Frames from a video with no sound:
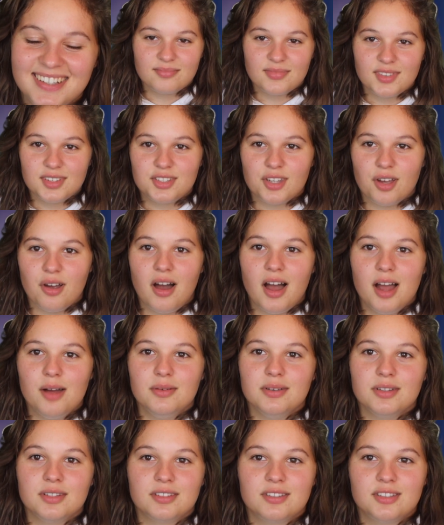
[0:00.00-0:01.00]
So I
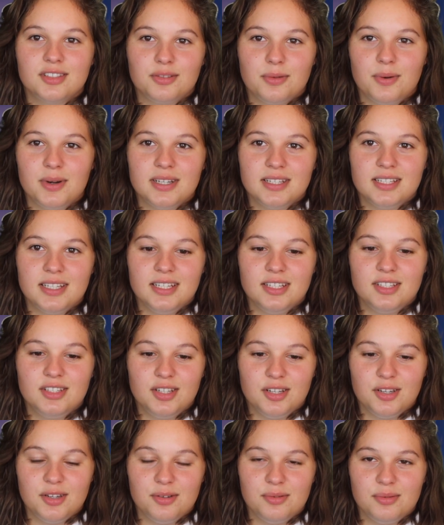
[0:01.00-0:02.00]
was
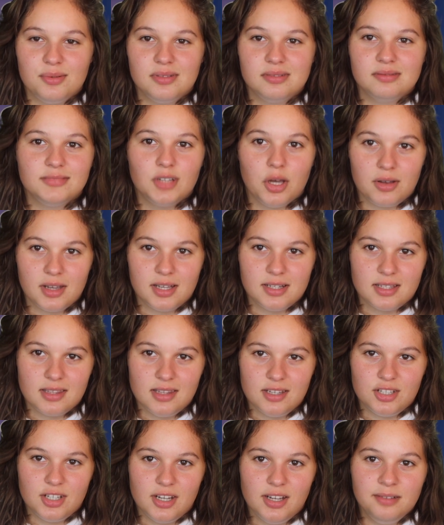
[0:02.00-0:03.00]
22 going into
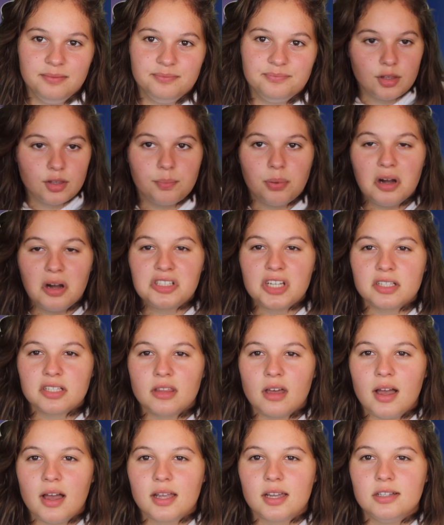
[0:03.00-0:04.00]
this year. The project
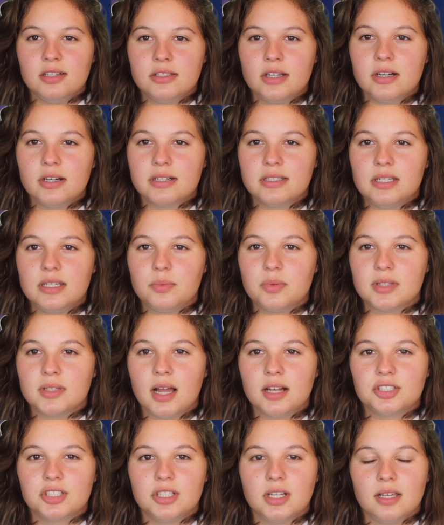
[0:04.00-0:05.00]
that I conducted was
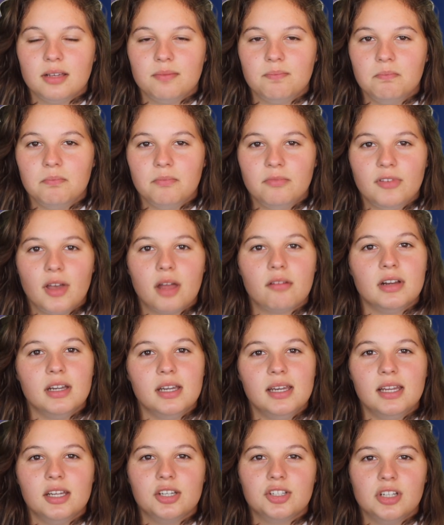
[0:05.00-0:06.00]
actually very
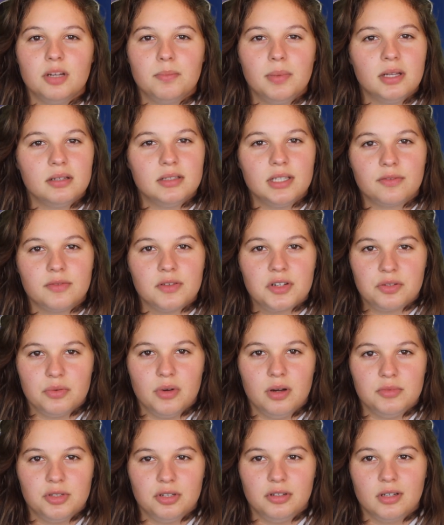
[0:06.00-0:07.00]
niche and a bit different to
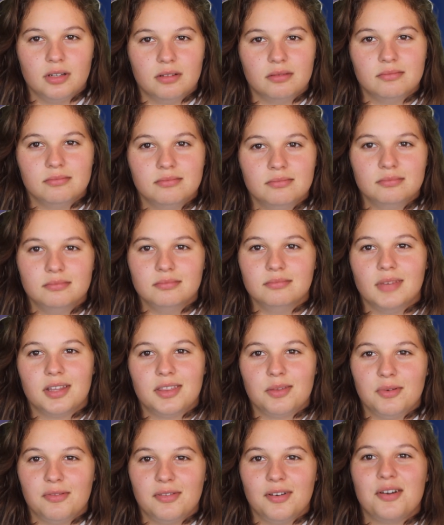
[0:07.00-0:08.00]
what I'm doing. I
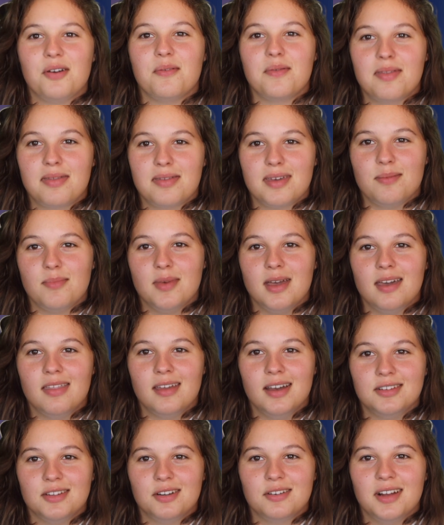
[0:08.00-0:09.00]
think we've got a common theme here
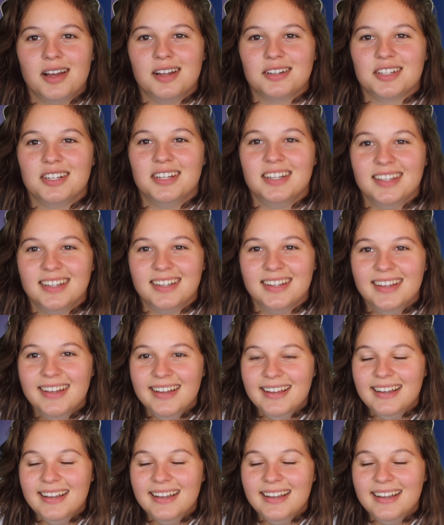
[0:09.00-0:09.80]
that I don't actually